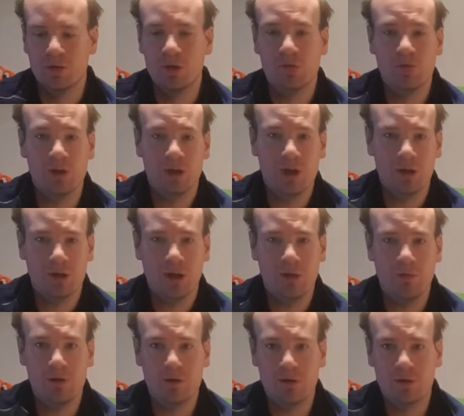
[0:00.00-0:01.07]
it will get
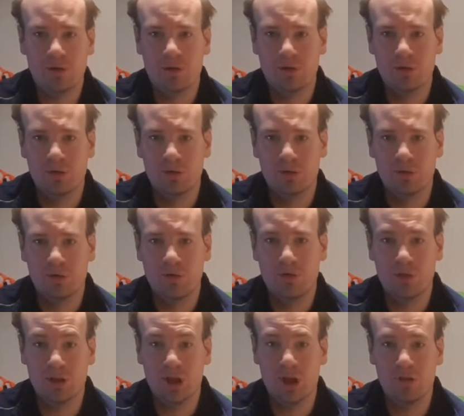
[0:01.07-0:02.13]
damaged
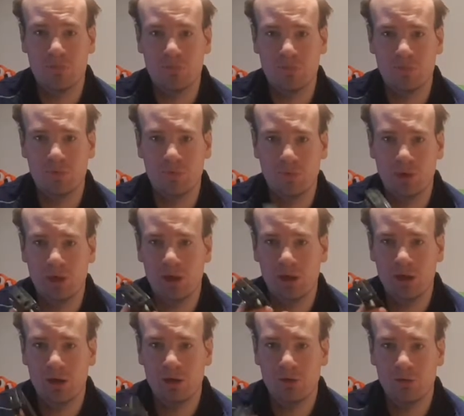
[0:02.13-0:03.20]
over time. 1
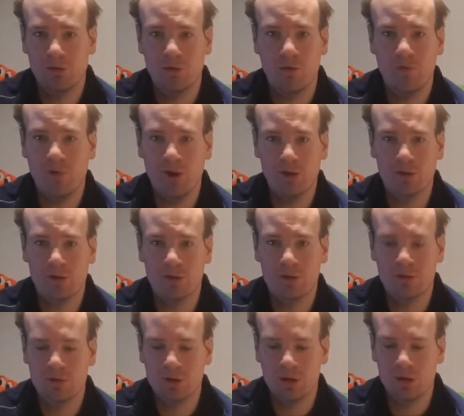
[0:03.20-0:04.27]
year, go fast,
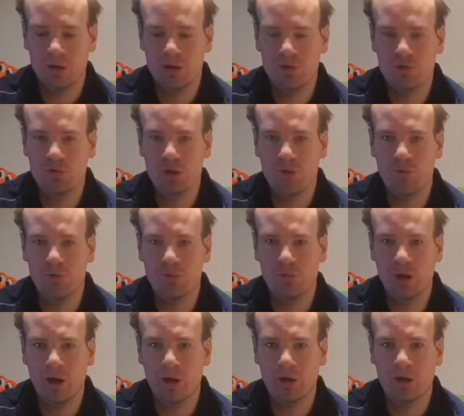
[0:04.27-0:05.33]
and then you have to
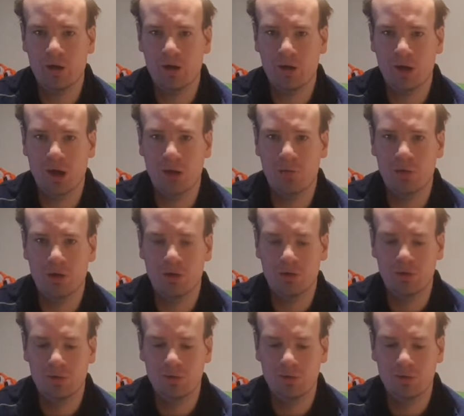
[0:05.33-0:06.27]
buy another camera.